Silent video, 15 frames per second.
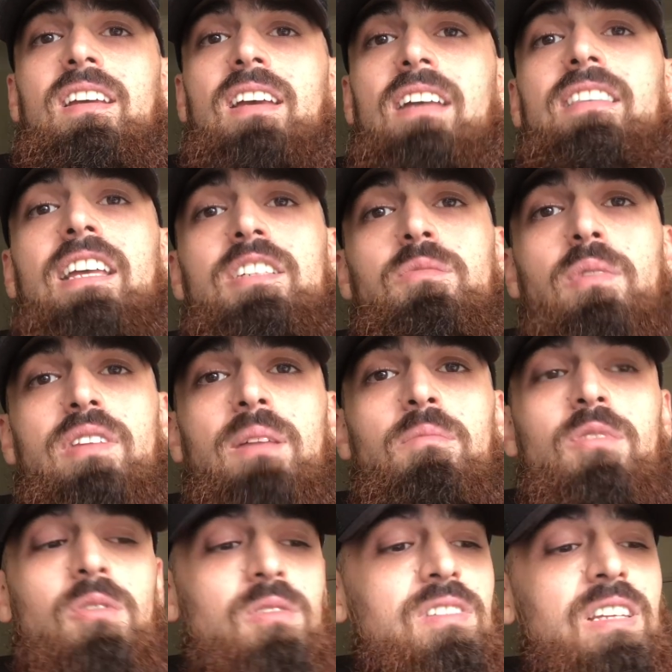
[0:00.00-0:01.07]
And that's what them
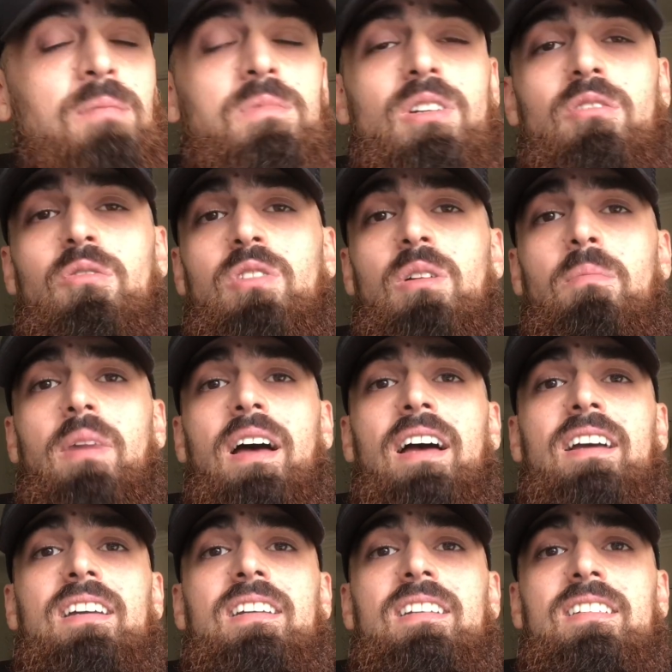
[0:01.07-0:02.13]
two teams are all about.